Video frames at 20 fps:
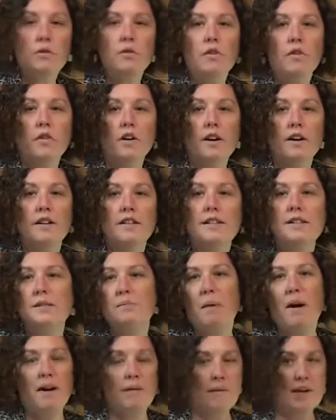over here to this
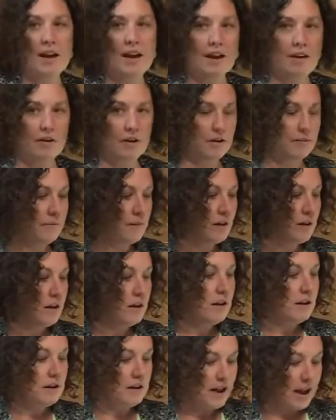spot on my counter.
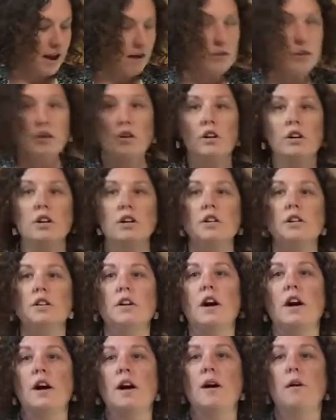Now you're
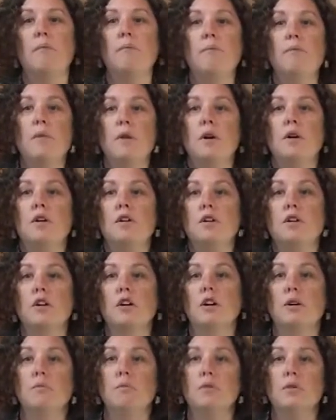
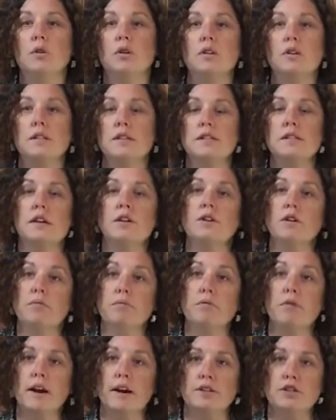gonna cook this under
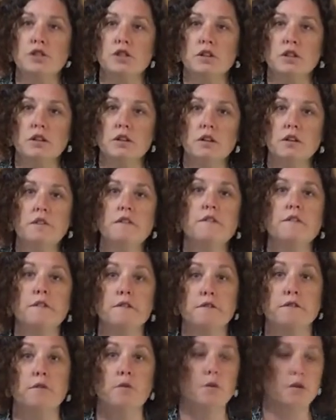pressure for
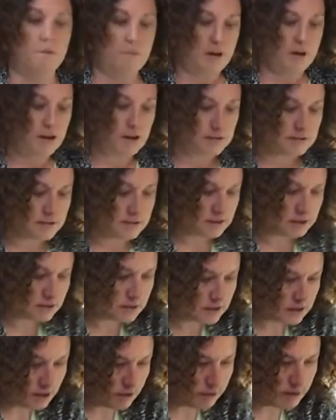4 minutes.
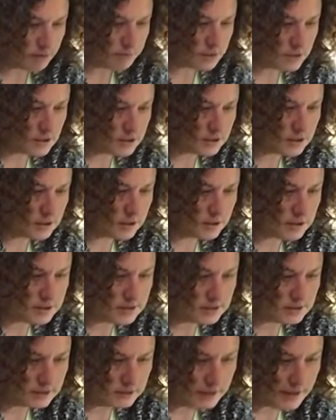So I'm just gonna
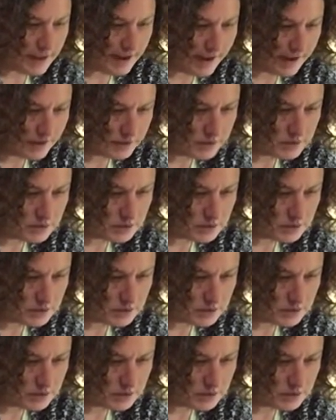select